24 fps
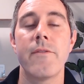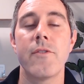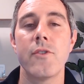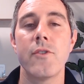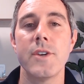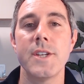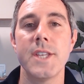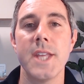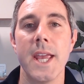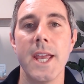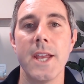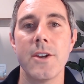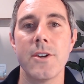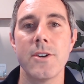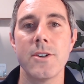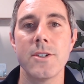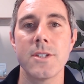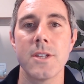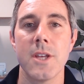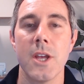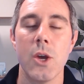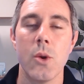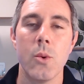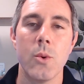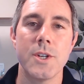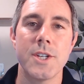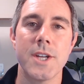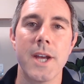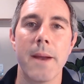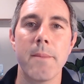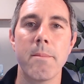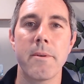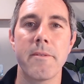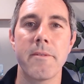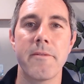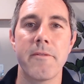for retainers, which I
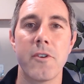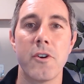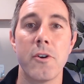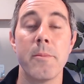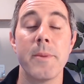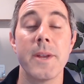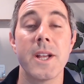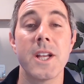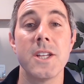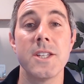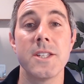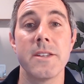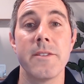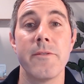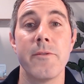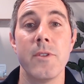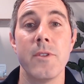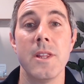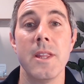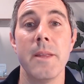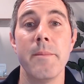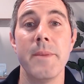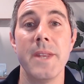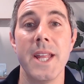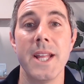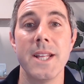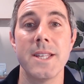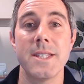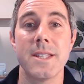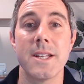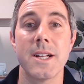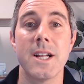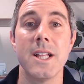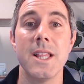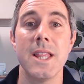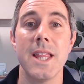prefer because it eliminates the
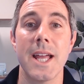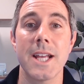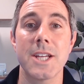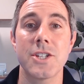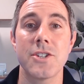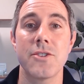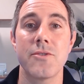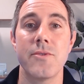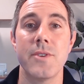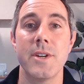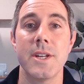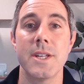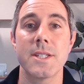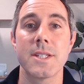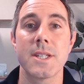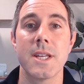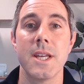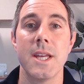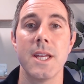collection risk,